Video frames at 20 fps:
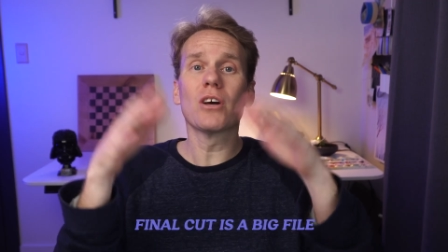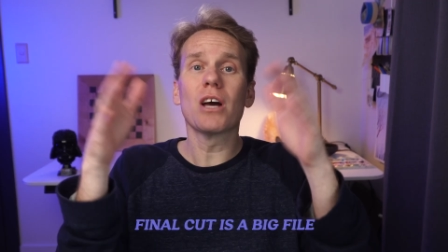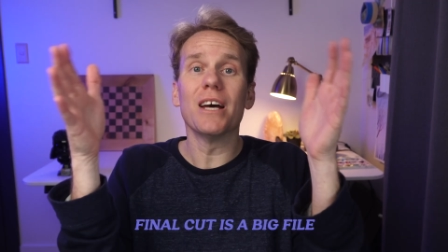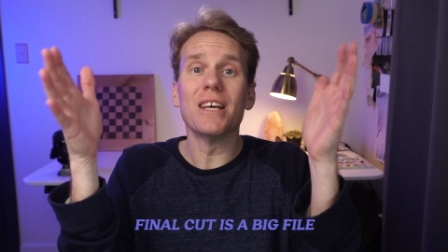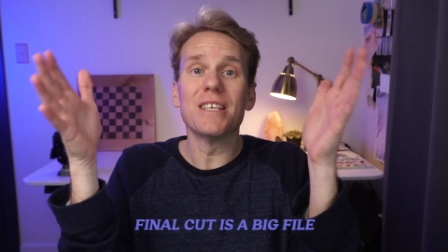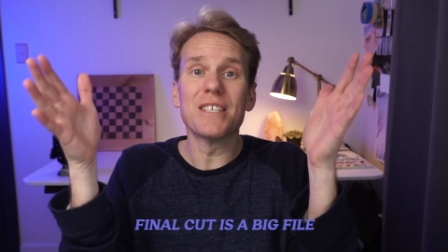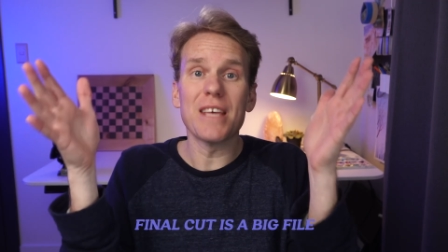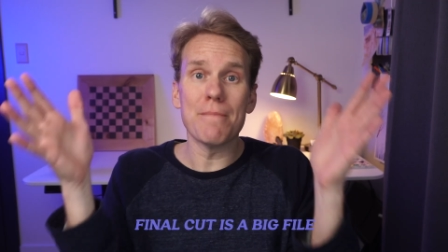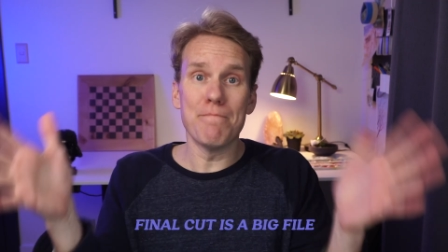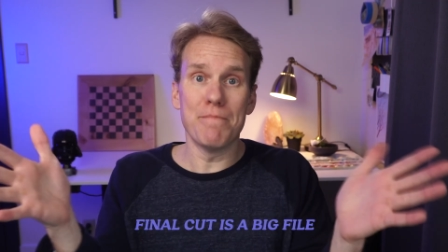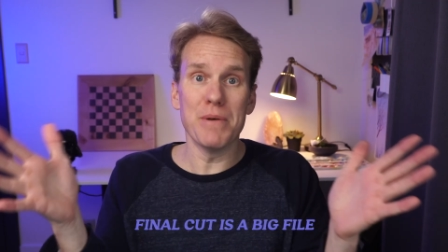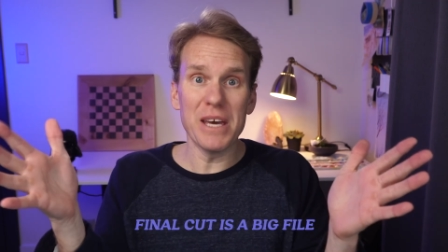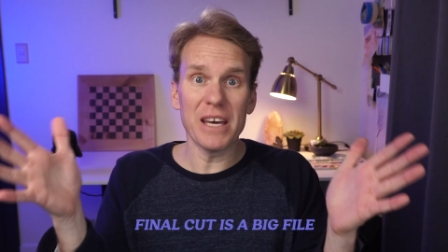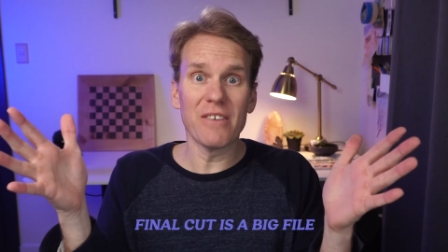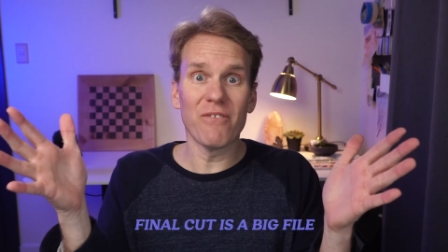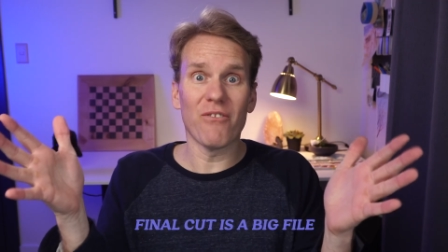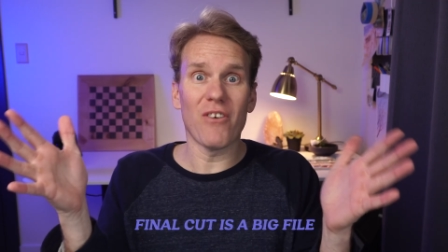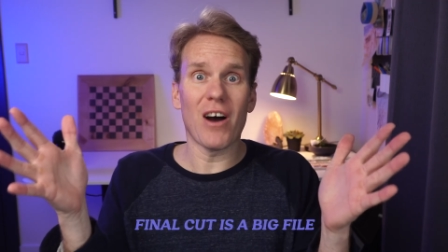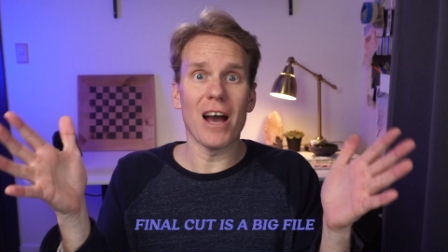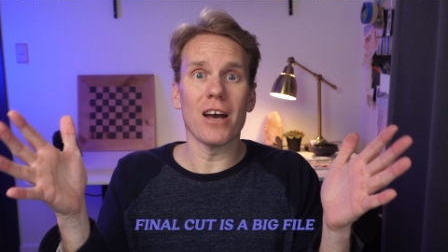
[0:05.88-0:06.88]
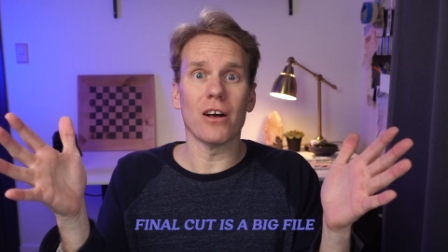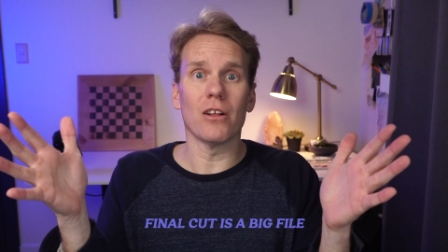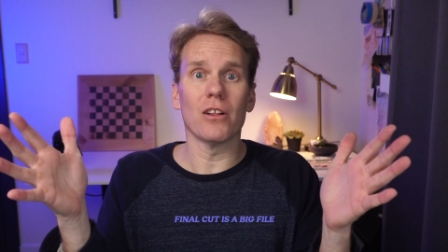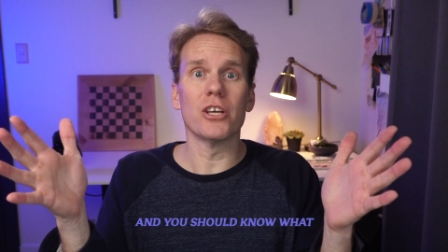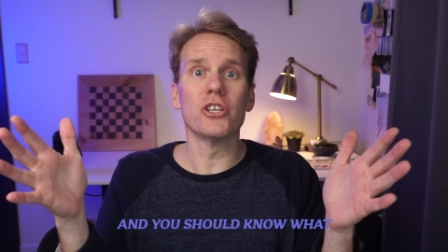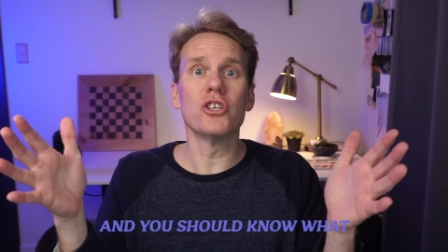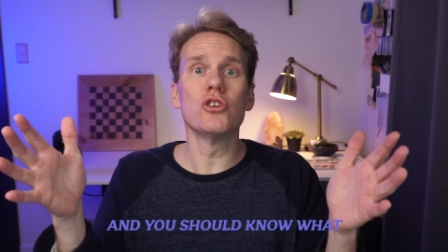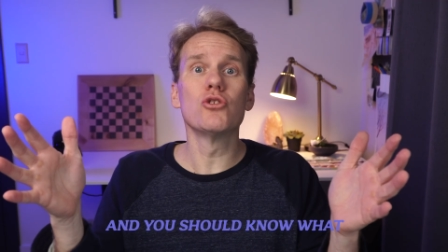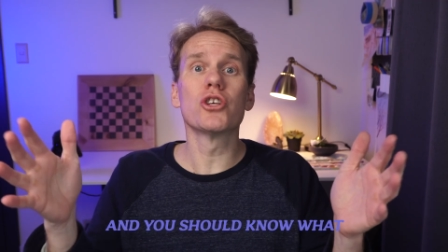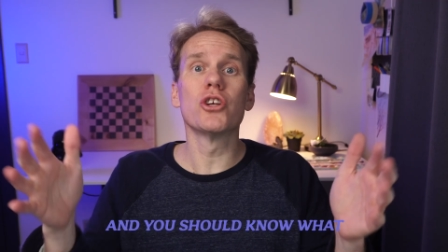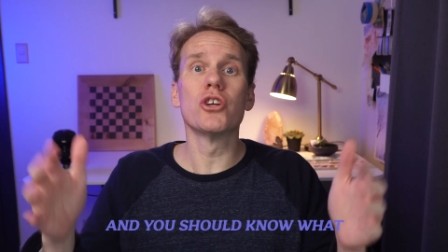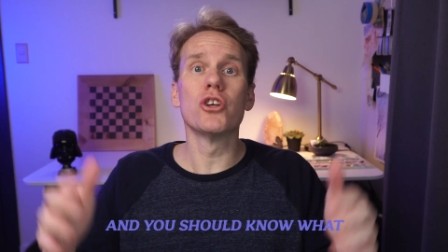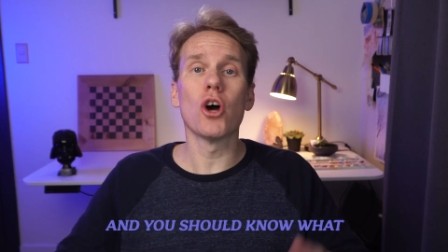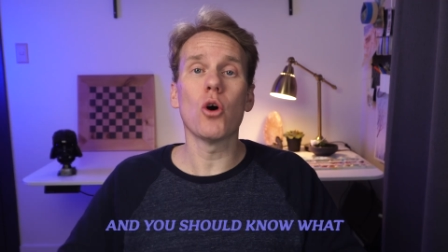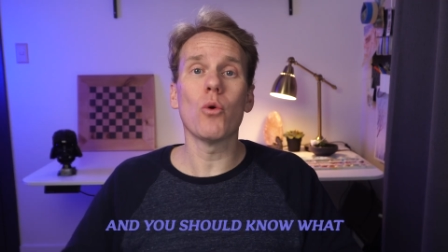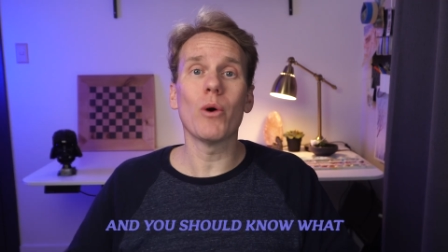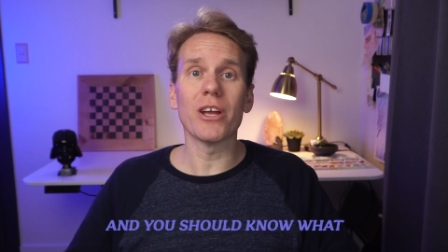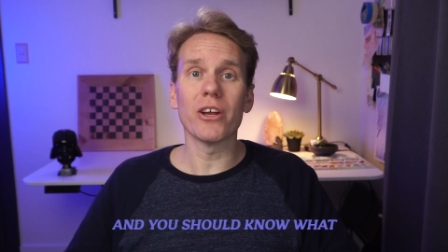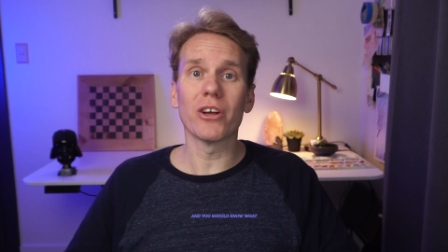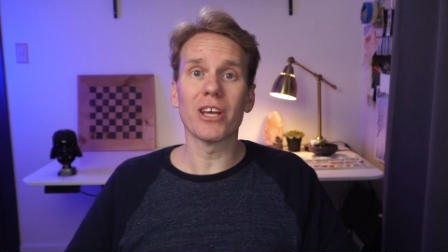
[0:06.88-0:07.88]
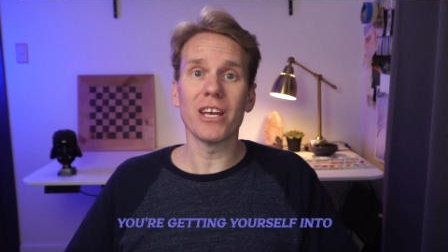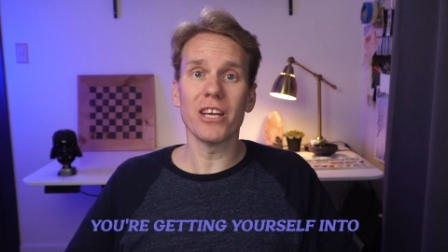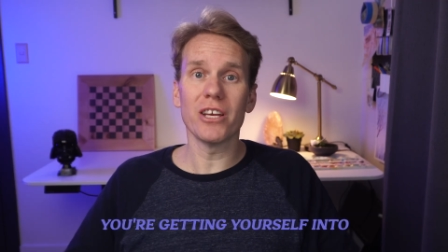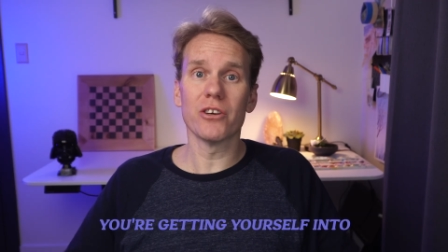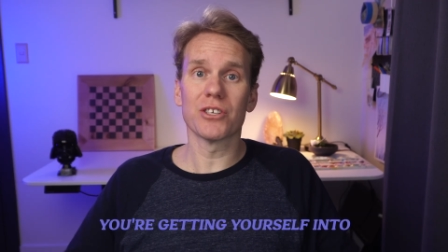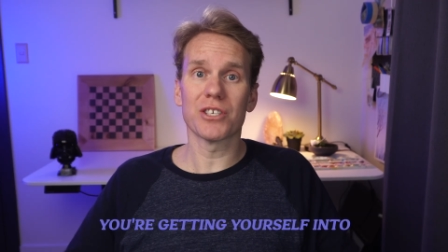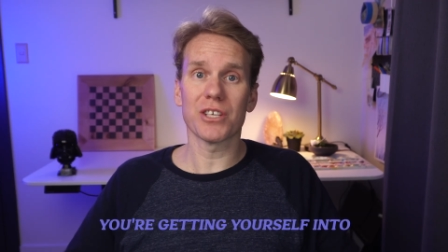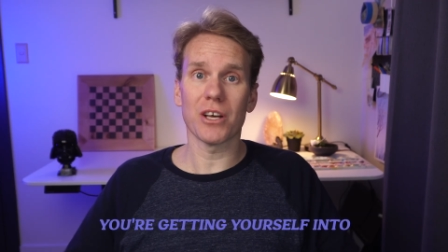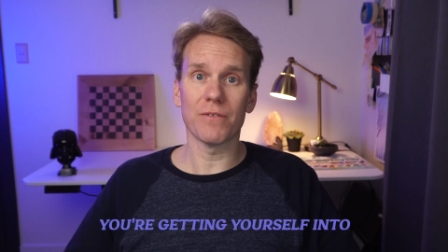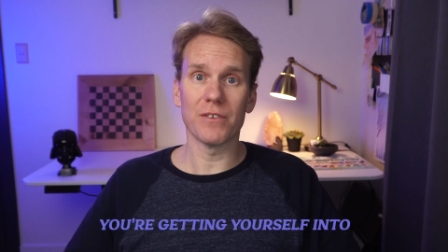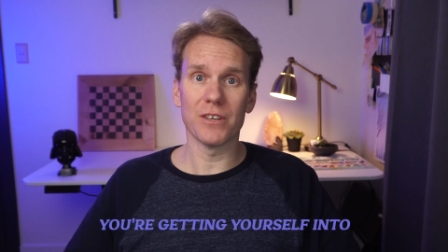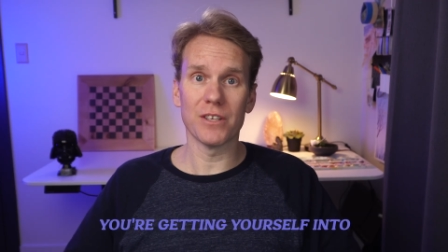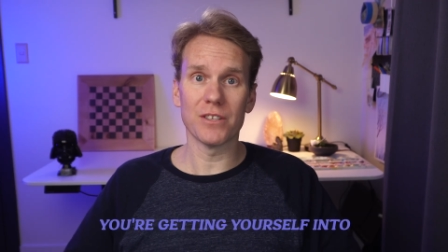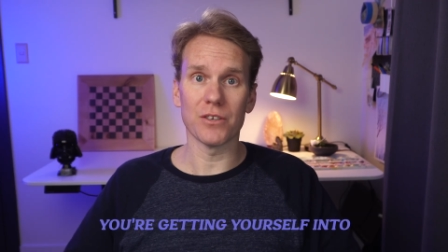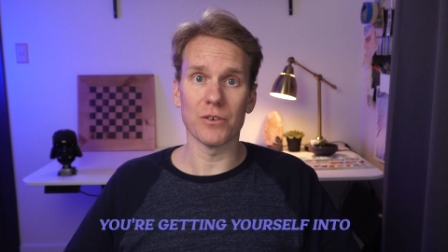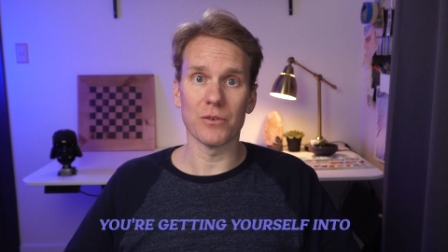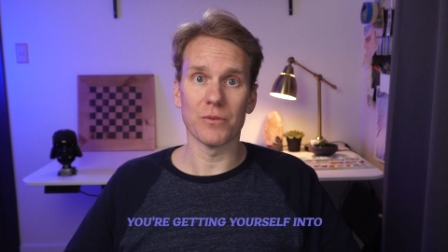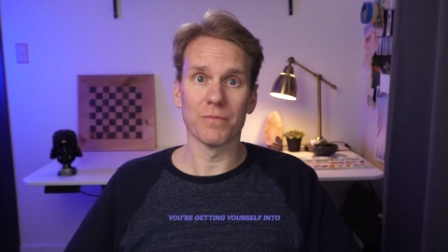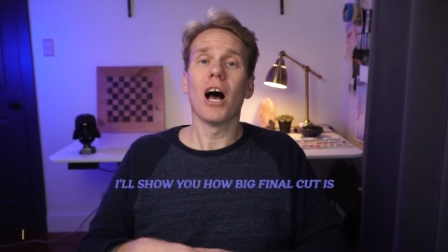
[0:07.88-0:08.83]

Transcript: Cut is a big file and you should know what you're getting yourself into.